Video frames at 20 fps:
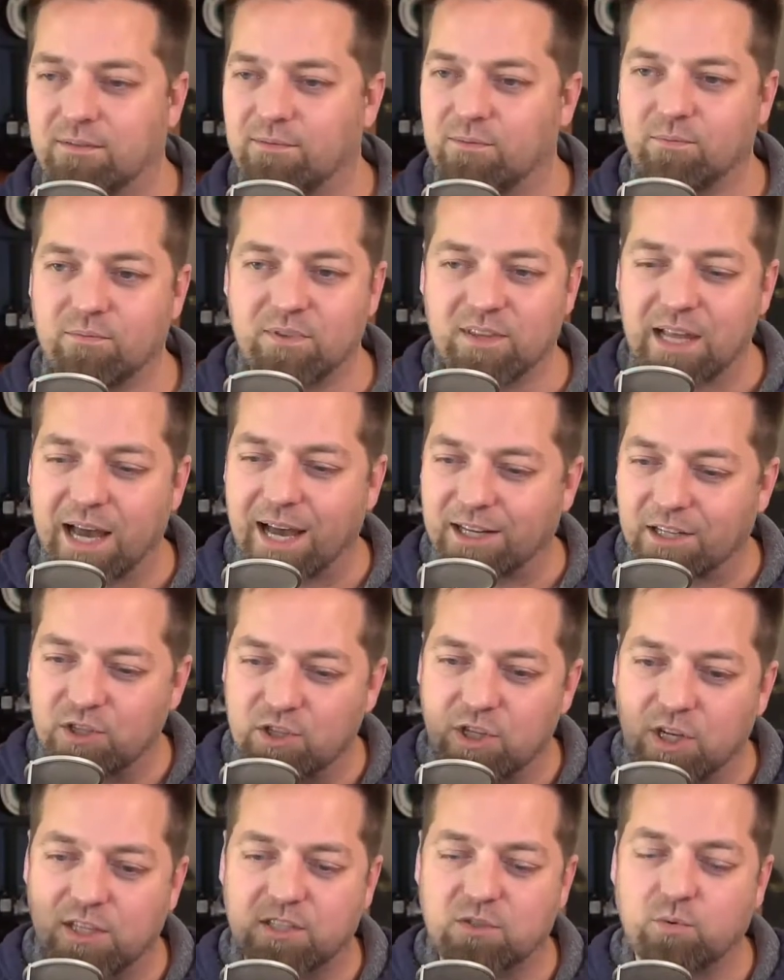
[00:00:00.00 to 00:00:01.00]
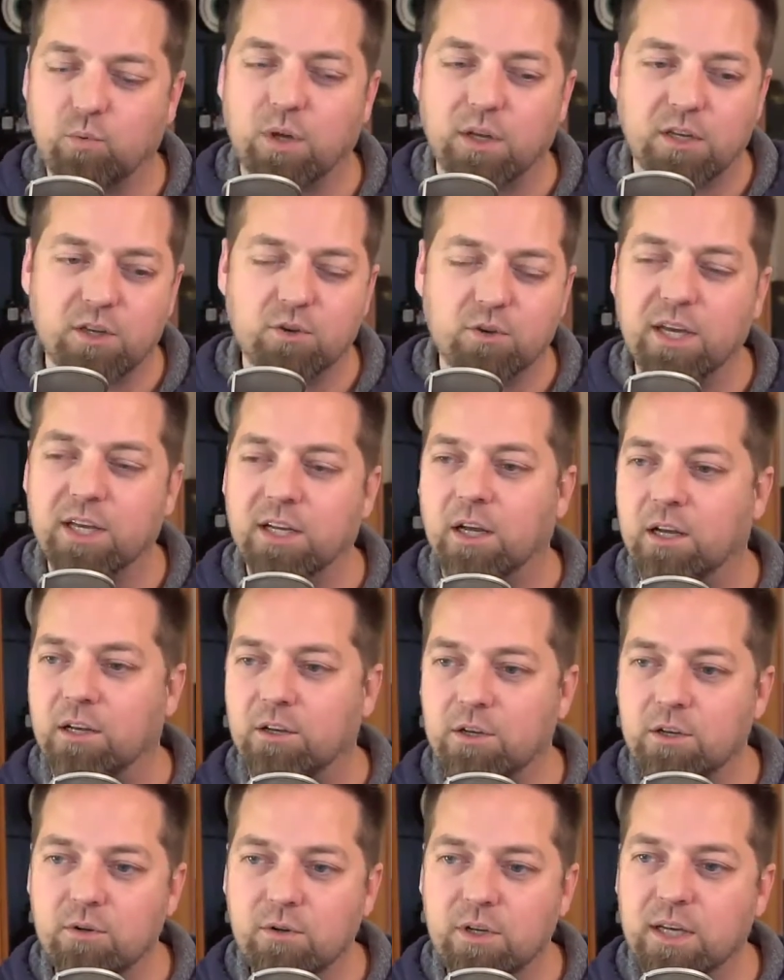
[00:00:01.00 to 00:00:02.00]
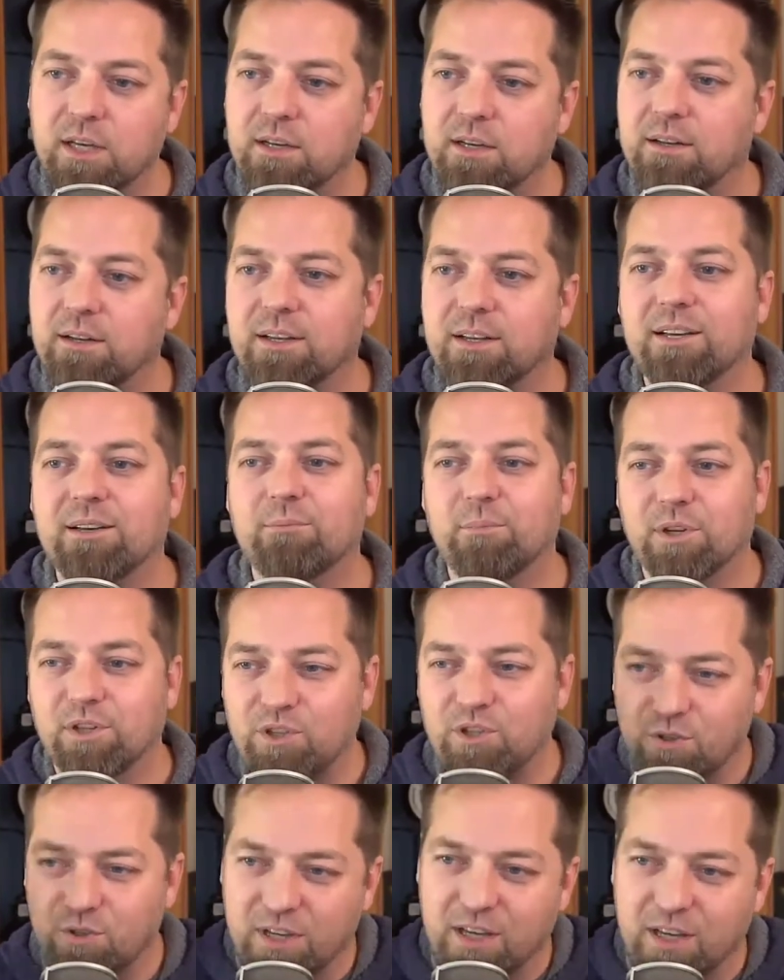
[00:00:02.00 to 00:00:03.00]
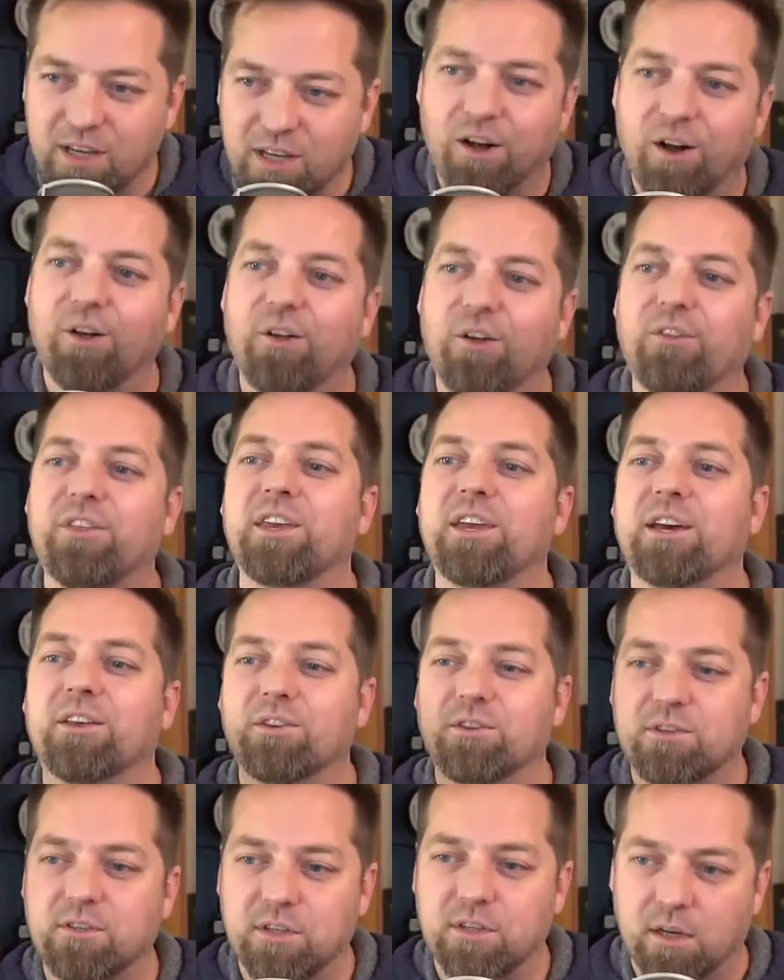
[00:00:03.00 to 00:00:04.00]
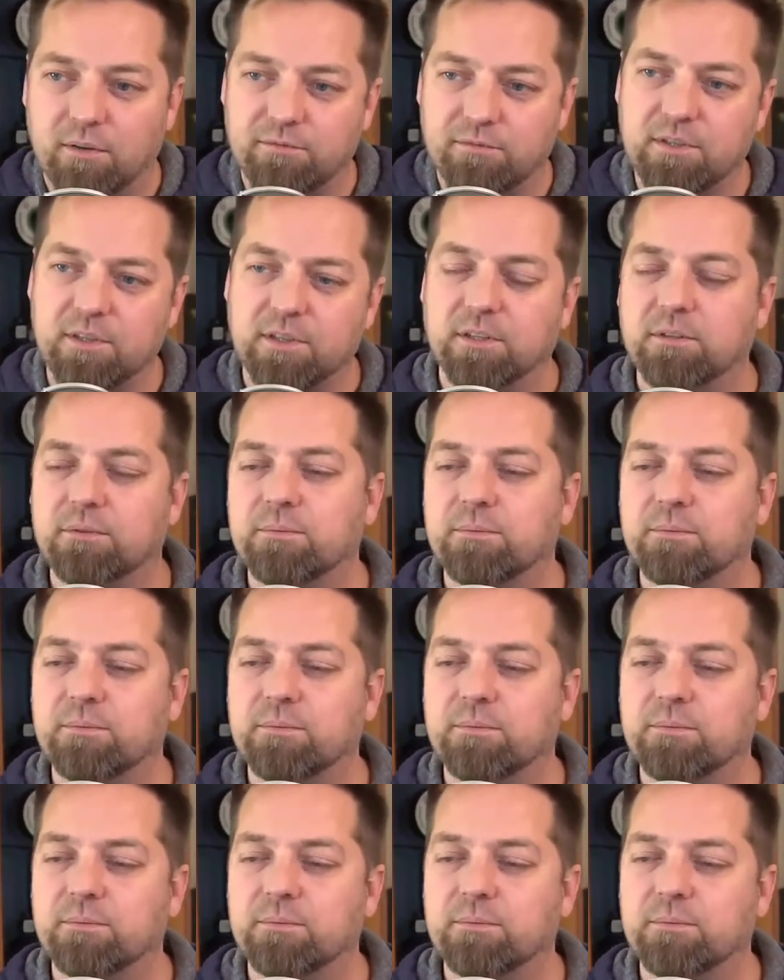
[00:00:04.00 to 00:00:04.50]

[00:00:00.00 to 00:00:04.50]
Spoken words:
not just what you get on NuGet, but you get all the other stuff too.